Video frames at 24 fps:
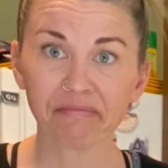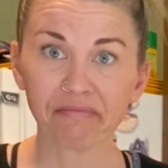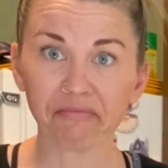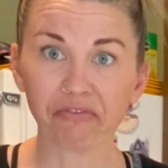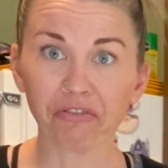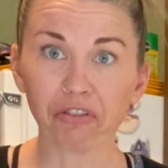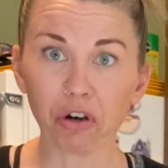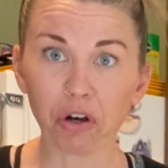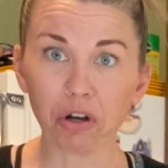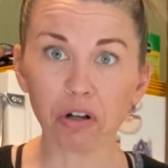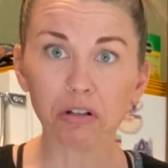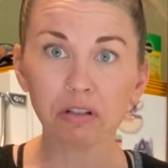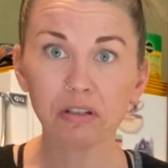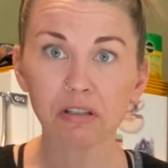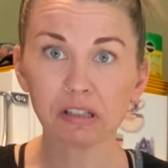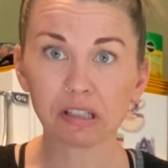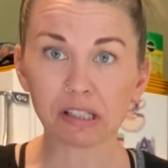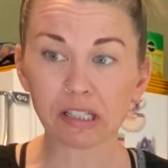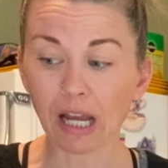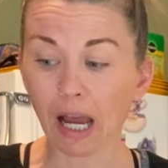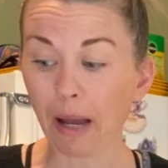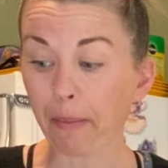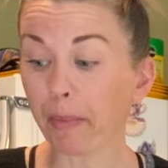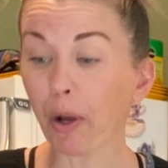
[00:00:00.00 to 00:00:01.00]
Full
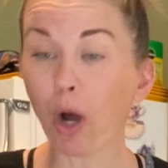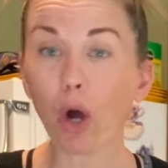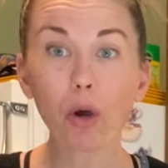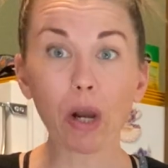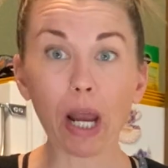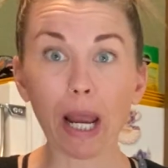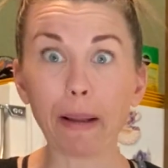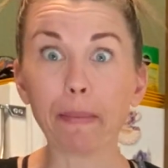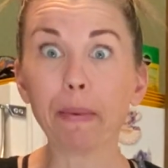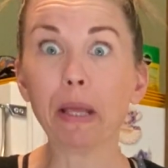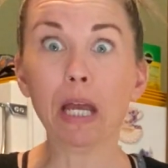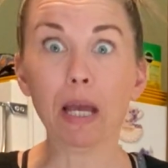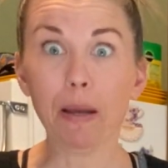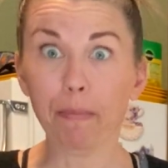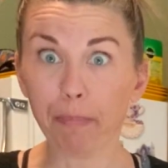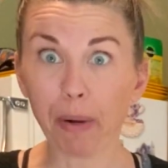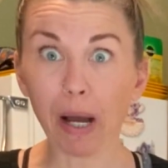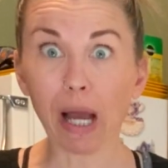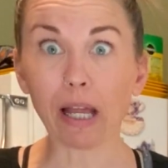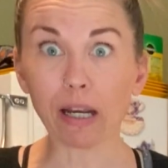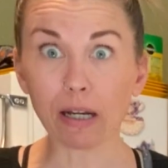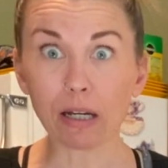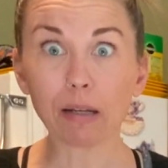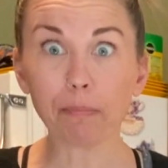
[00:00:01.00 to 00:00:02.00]
stop. Okay,
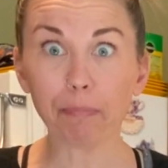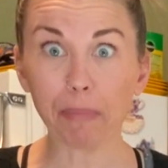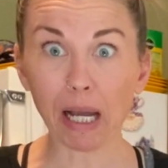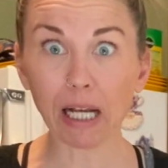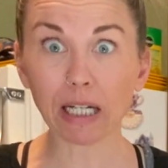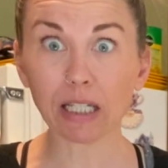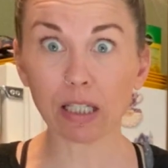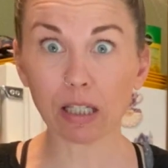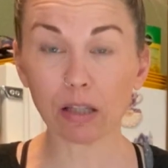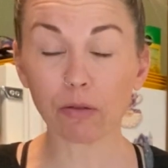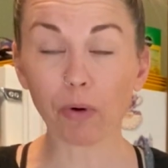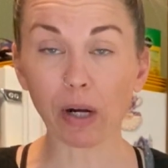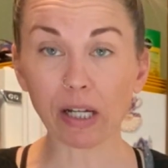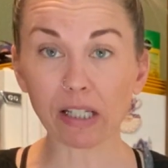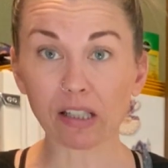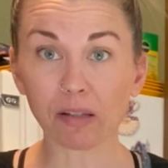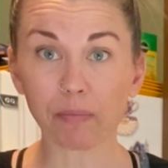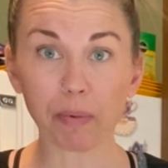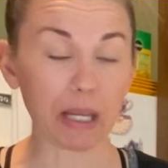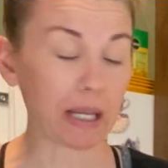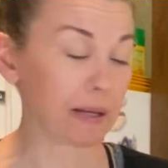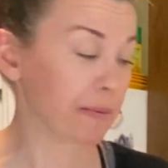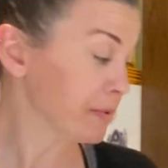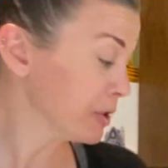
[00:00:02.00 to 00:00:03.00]
but back to the
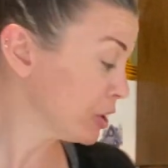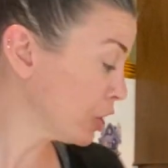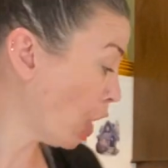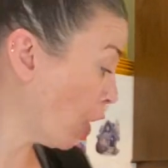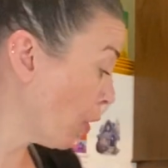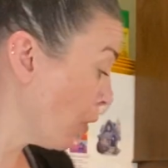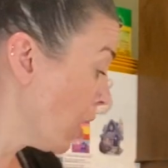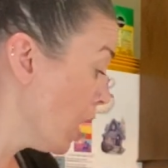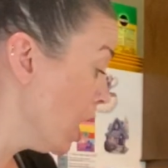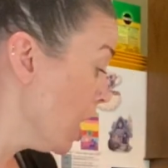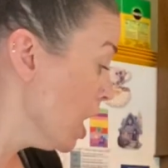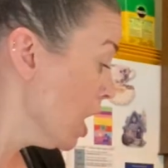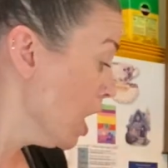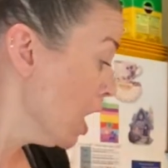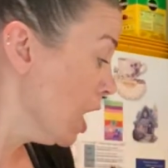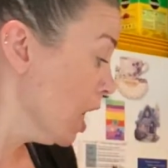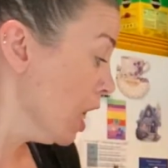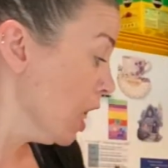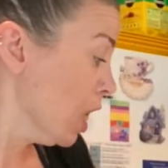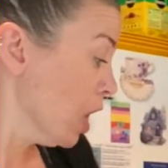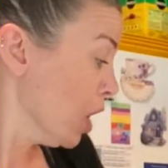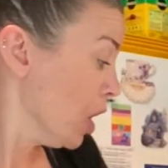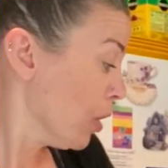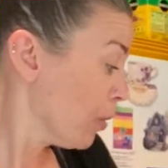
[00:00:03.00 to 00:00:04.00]
recipe. So
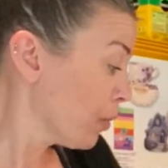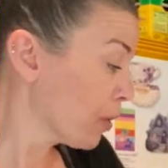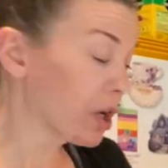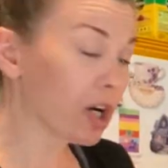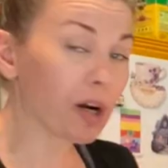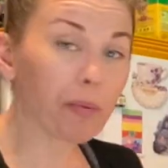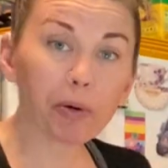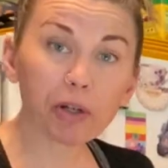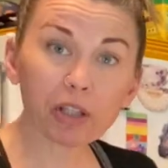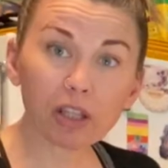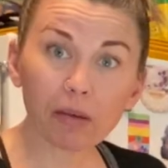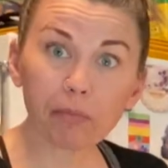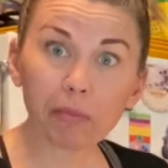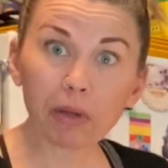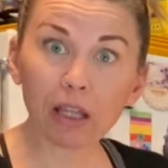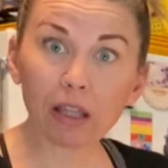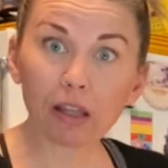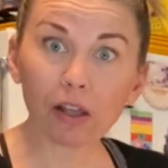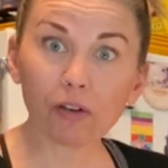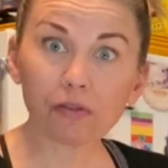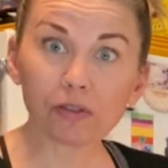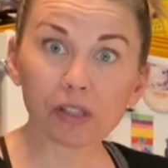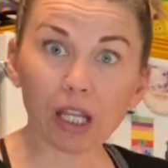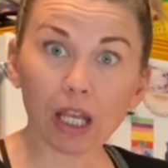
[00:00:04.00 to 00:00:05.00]
we're gonna put the
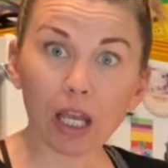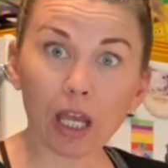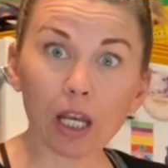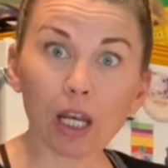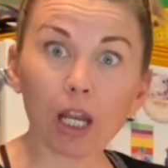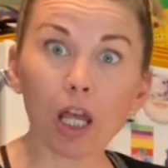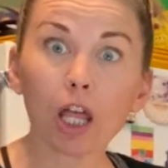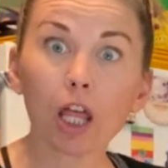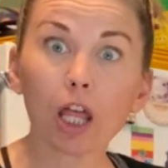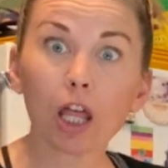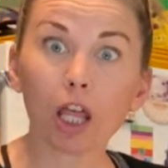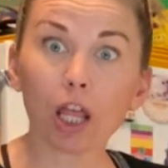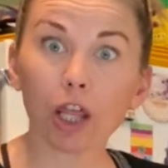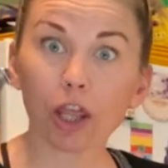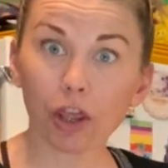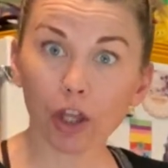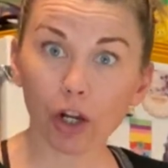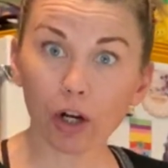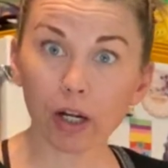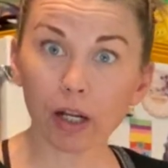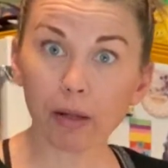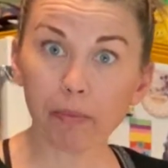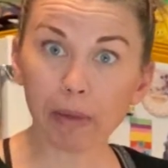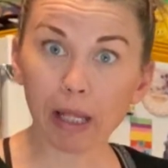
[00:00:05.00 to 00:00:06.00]
meatloaves in
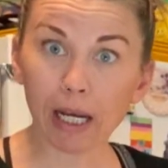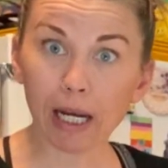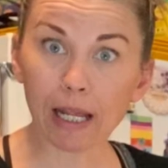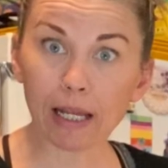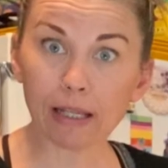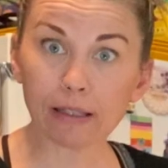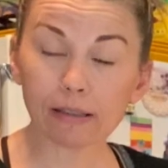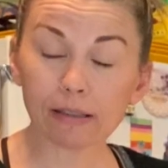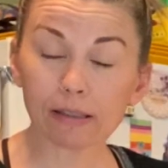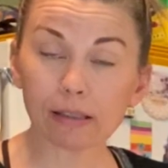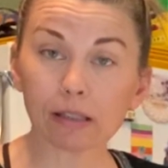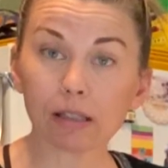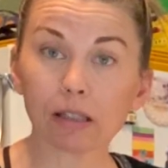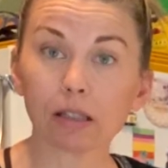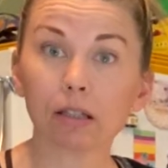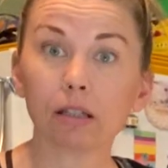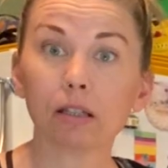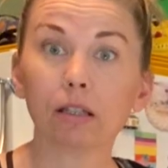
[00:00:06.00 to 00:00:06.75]
30 minutes,